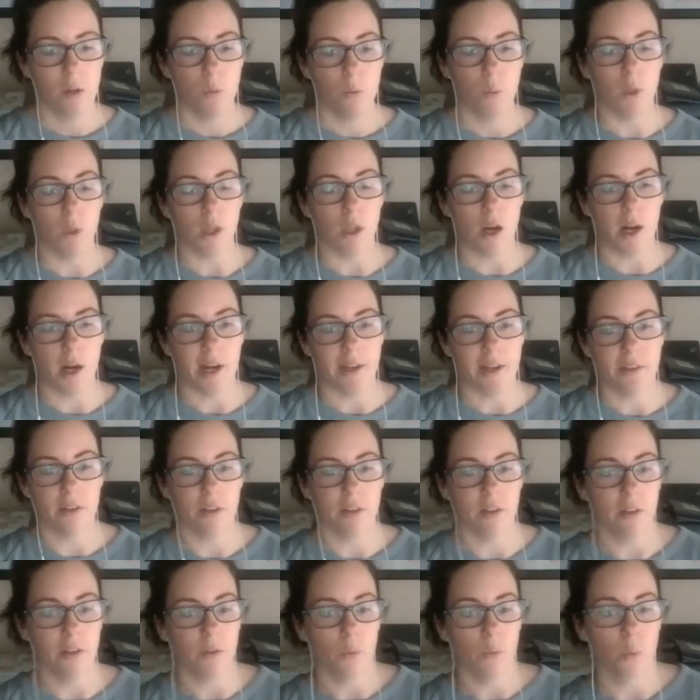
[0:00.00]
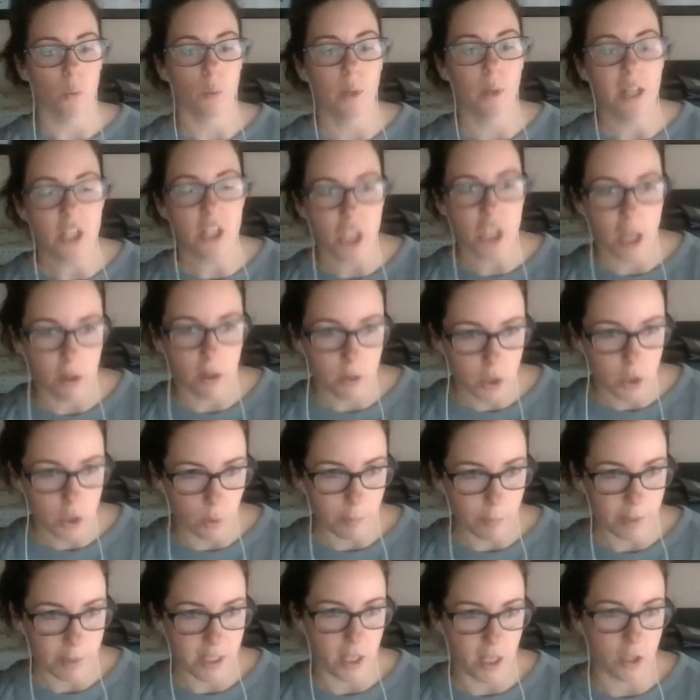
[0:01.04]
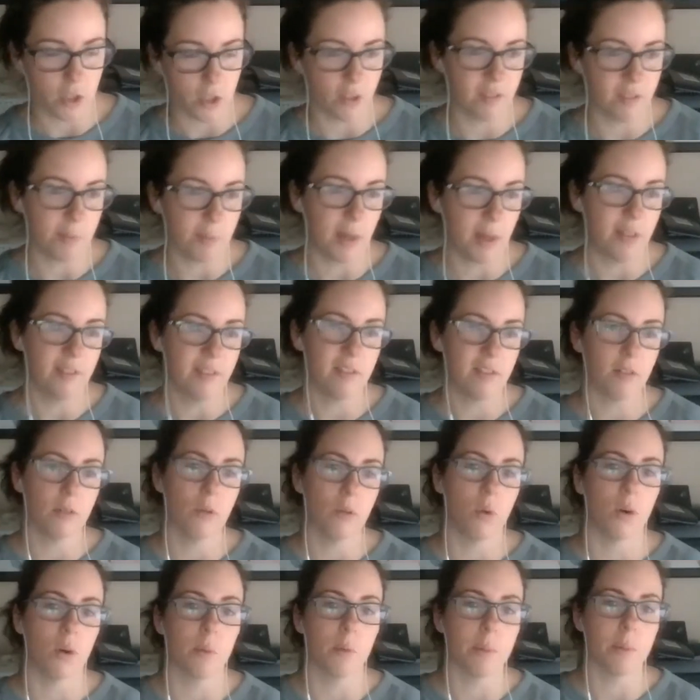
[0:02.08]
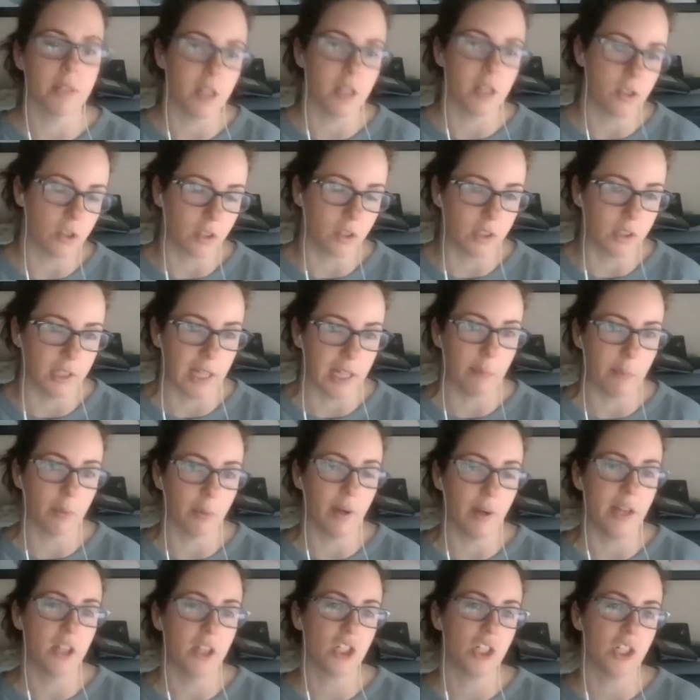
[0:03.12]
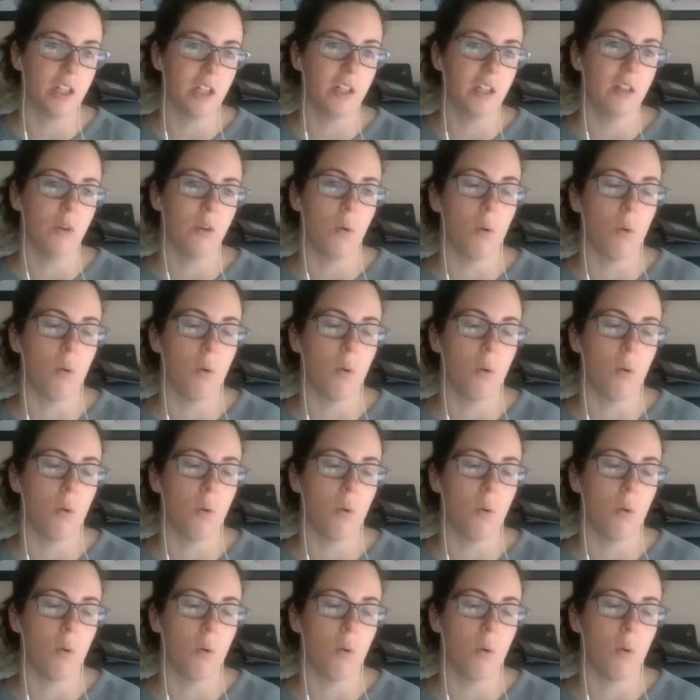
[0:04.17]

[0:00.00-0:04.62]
will either reach out to a potential sponsor or a potential collaboration